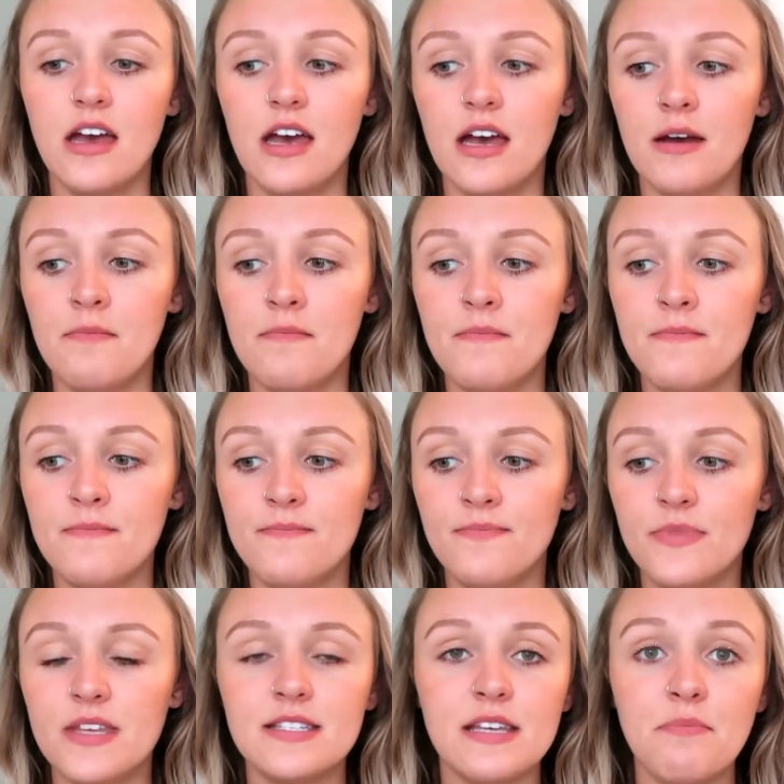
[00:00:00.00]

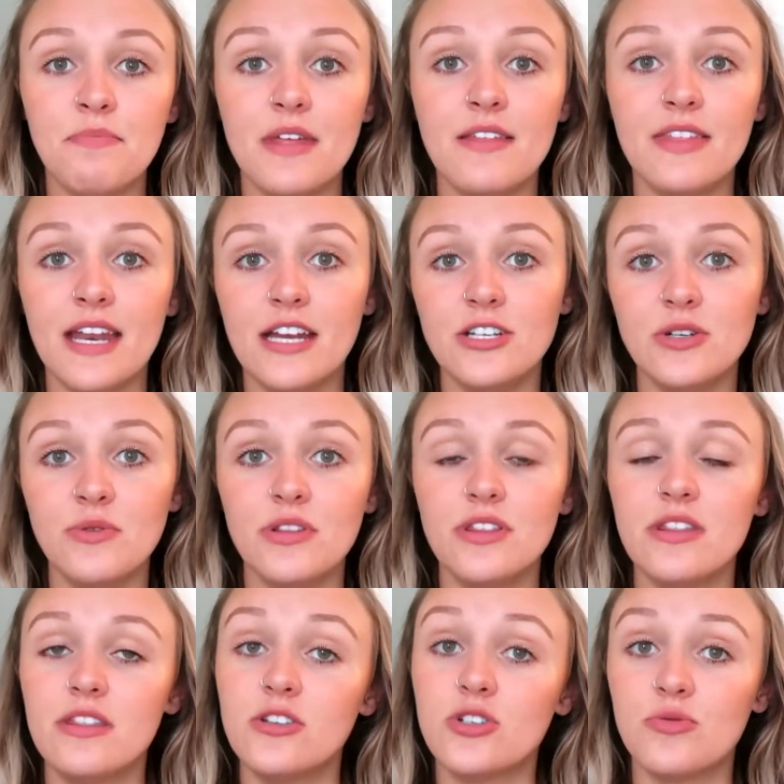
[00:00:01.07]
the same thing that I do
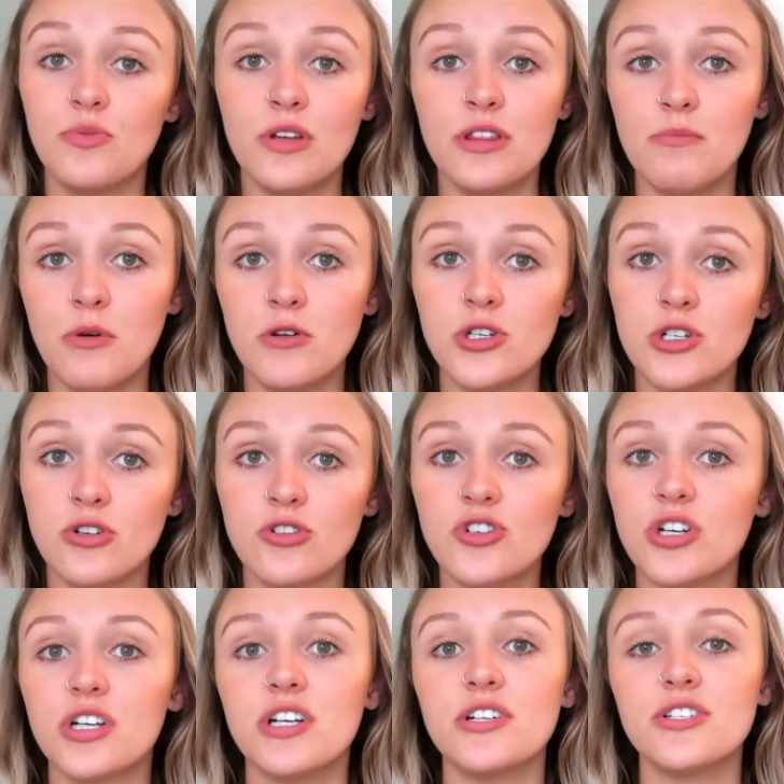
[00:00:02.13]
with emotional
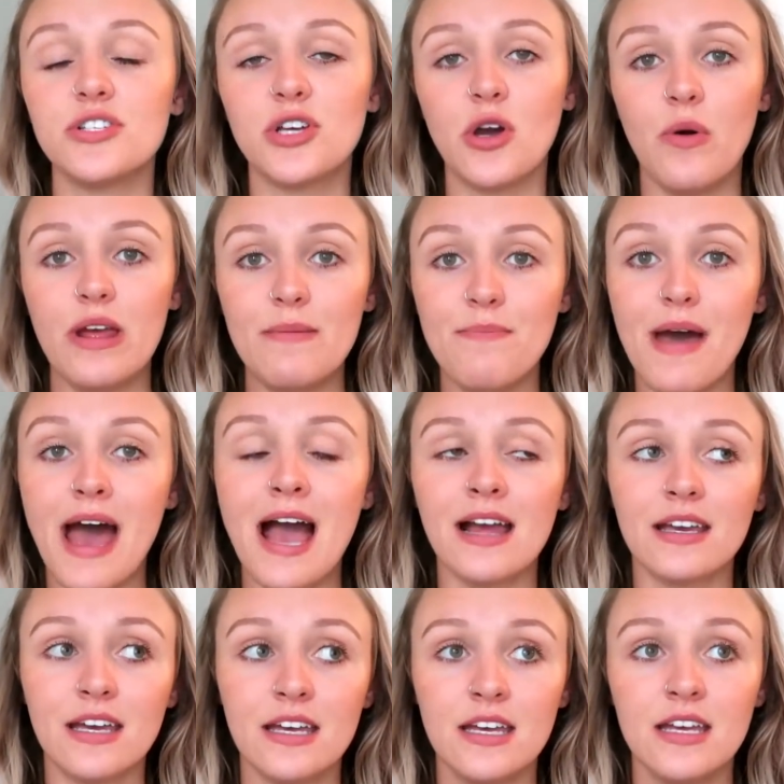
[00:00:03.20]
triggers, going
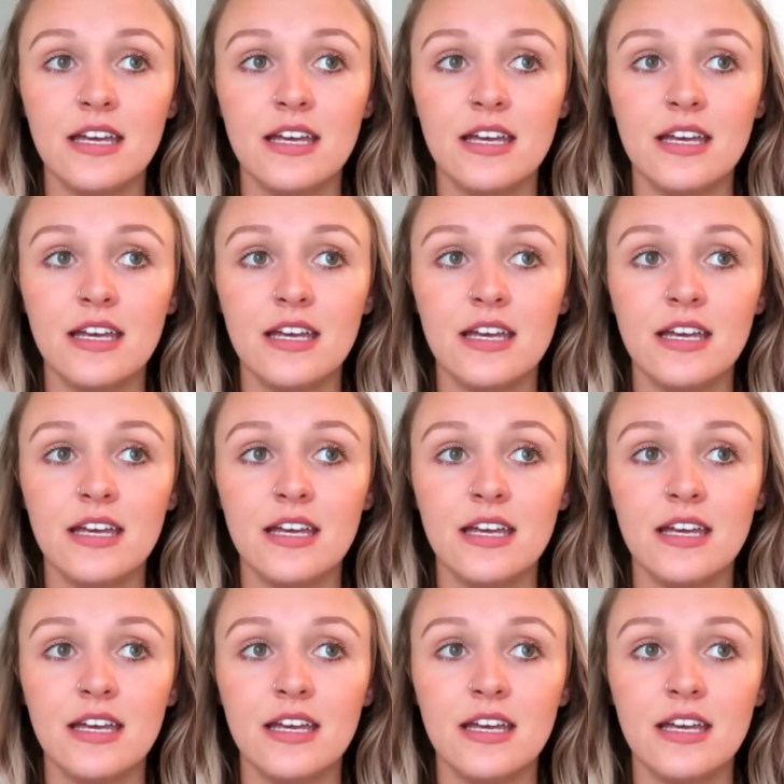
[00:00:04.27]
back.